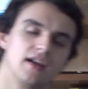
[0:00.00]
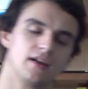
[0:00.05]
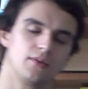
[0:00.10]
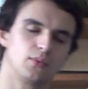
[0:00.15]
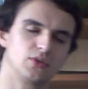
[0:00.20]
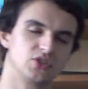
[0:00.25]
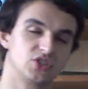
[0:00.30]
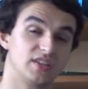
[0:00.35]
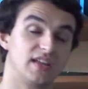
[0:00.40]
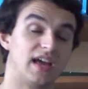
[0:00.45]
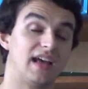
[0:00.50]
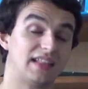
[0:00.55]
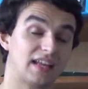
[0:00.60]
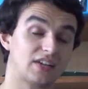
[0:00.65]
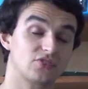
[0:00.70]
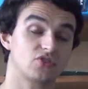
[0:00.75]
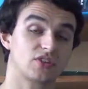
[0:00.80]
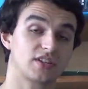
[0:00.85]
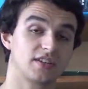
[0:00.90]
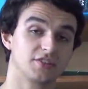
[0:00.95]
which
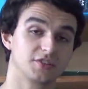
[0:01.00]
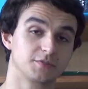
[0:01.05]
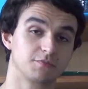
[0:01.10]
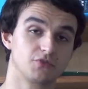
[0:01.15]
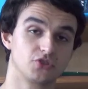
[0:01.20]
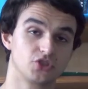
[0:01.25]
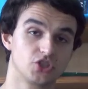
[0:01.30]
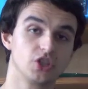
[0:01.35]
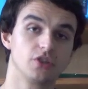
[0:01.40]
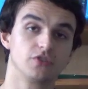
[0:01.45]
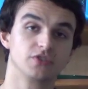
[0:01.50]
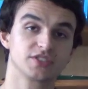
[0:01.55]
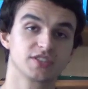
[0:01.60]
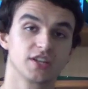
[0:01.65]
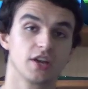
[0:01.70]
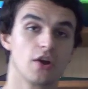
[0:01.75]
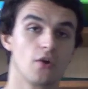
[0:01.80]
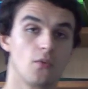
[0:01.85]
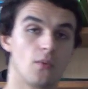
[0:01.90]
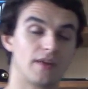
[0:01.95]
electric eels produce
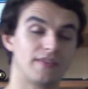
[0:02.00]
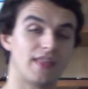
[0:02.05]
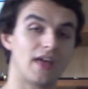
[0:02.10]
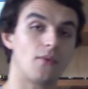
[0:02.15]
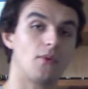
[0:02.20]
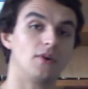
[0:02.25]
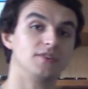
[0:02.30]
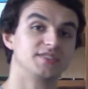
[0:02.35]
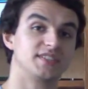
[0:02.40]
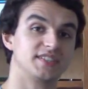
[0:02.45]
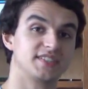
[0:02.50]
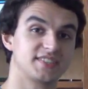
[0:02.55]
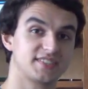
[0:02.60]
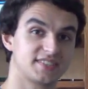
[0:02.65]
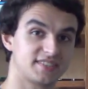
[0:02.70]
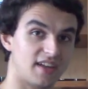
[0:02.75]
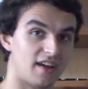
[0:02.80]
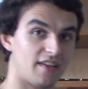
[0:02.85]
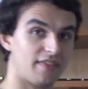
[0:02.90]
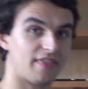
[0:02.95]
when they want to
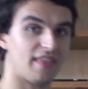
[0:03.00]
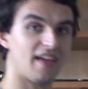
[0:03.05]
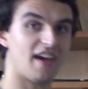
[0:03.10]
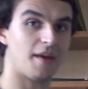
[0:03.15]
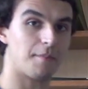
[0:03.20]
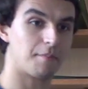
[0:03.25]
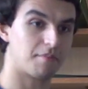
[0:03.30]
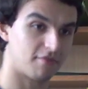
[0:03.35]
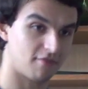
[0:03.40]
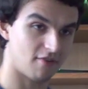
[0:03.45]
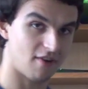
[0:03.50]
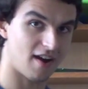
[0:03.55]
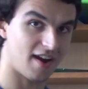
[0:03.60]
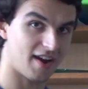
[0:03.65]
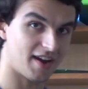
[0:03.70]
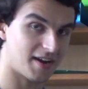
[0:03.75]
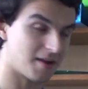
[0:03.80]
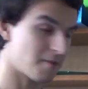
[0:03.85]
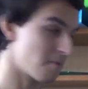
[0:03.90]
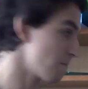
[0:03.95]
stun their
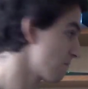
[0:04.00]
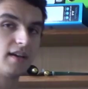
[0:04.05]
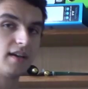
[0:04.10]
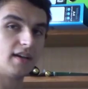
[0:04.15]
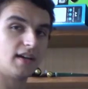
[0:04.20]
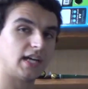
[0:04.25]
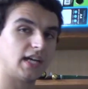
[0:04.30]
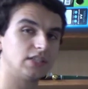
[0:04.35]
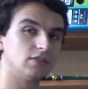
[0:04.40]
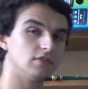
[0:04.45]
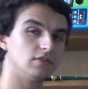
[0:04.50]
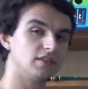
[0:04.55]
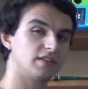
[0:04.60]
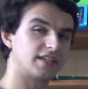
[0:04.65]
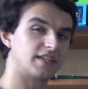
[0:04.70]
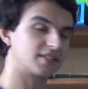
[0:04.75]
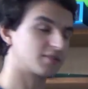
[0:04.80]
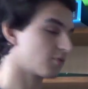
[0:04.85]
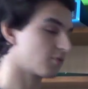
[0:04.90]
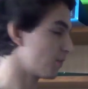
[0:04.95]
prey. And all
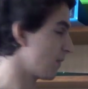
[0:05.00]
this was